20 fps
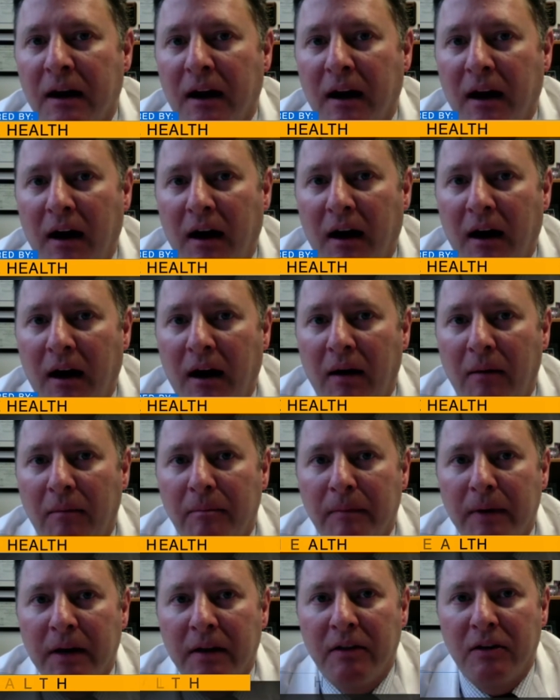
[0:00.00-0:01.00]

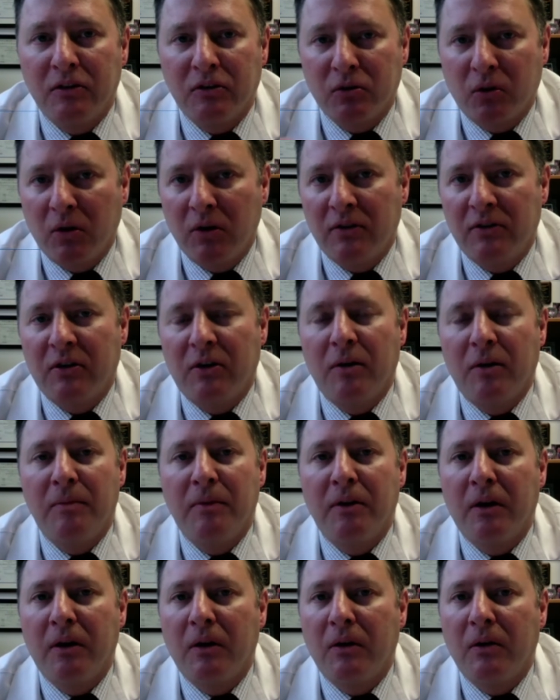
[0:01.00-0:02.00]
Um, in the short term,
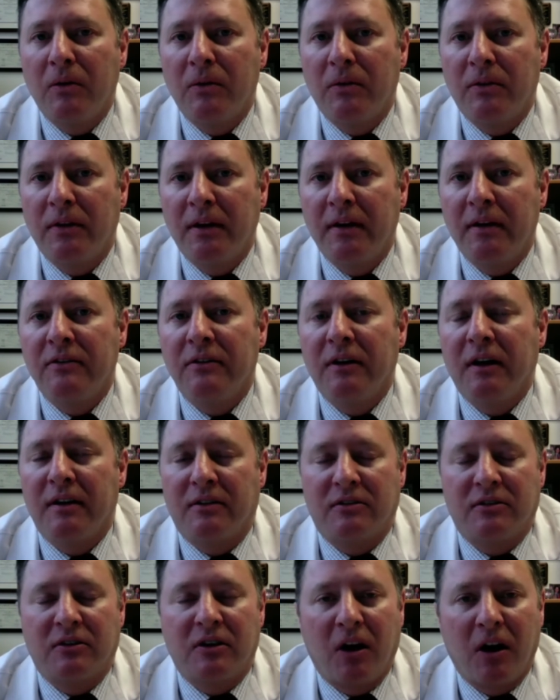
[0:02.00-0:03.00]
though, things like
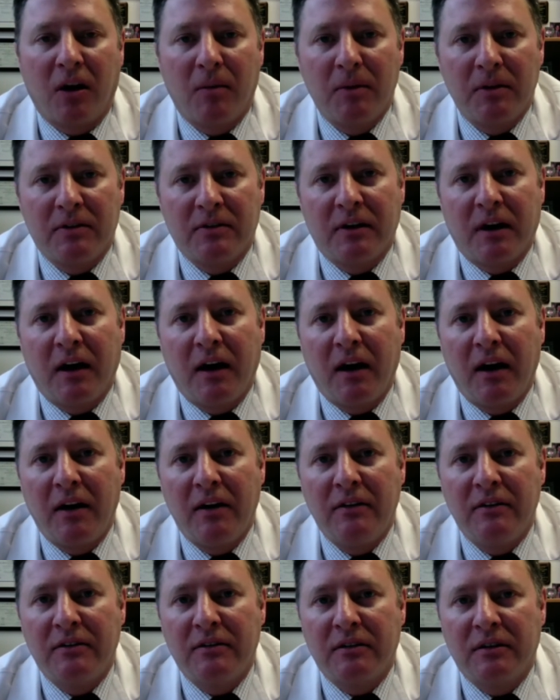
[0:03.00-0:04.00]
scar
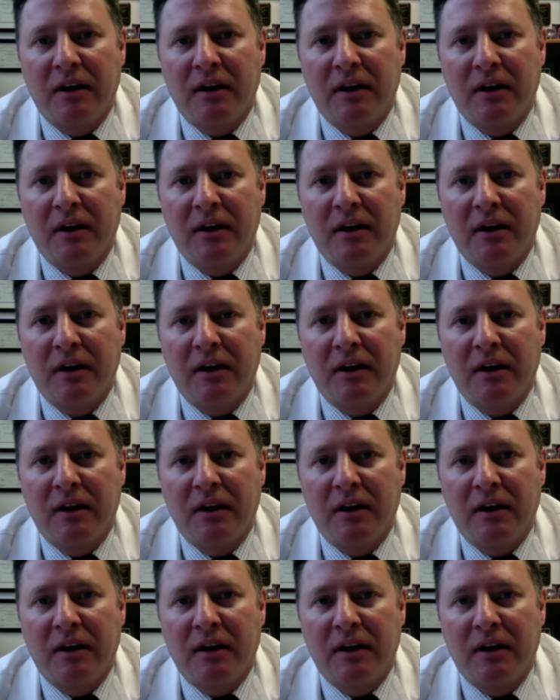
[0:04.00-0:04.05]
massage,